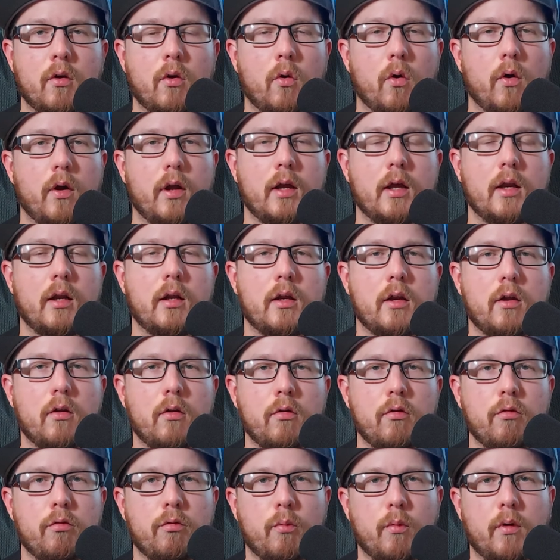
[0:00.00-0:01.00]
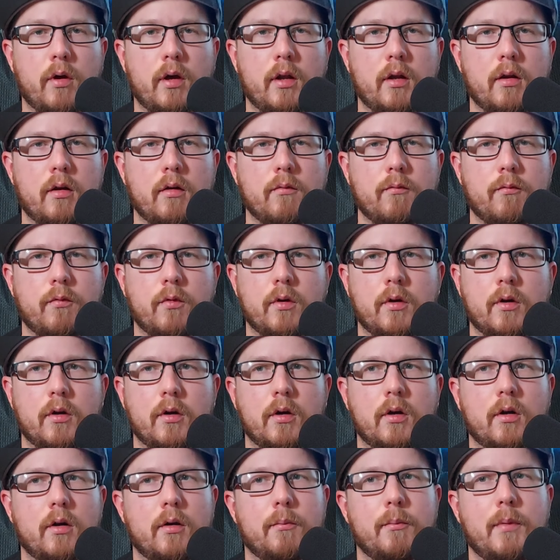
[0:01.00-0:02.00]
or you can get a used one
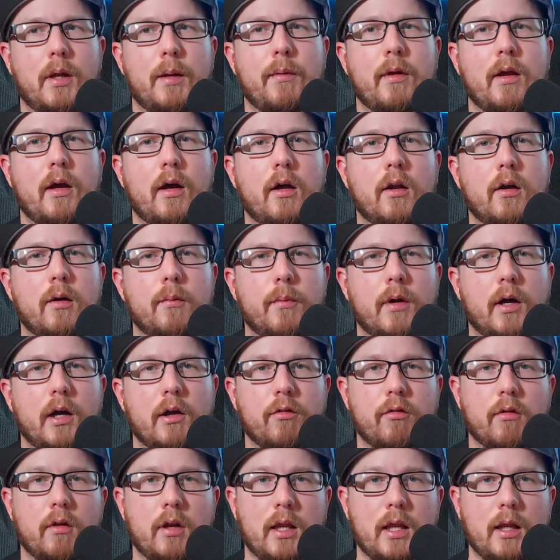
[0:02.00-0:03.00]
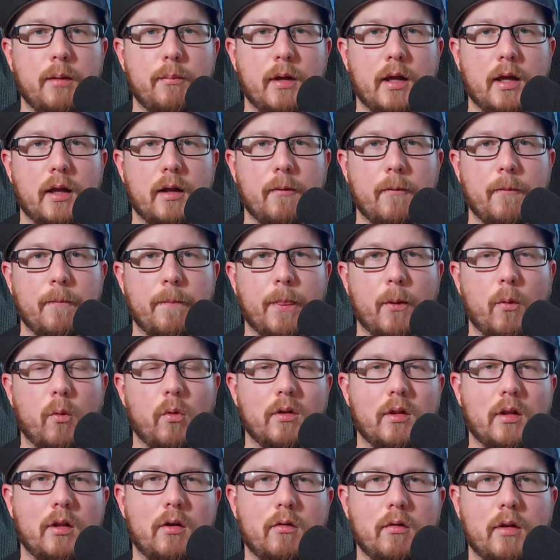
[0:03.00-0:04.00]
for maybe $100 on eBay or a
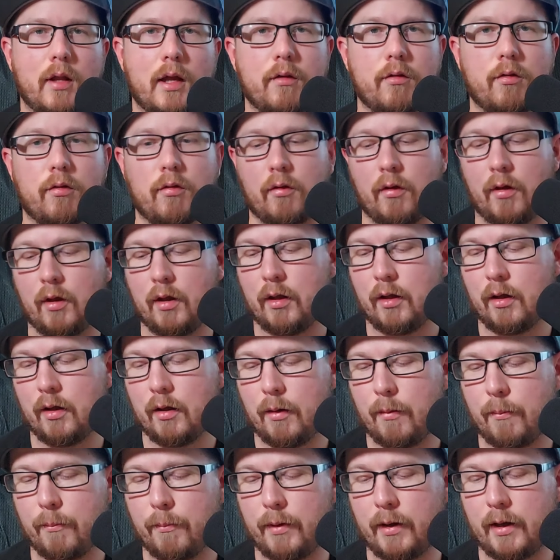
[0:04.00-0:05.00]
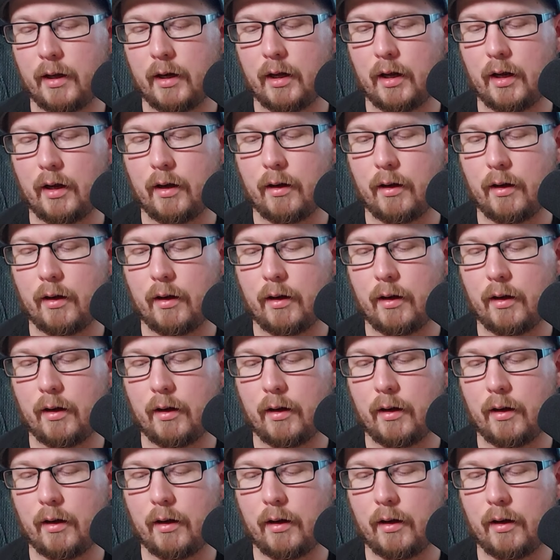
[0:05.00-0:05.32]
little less. But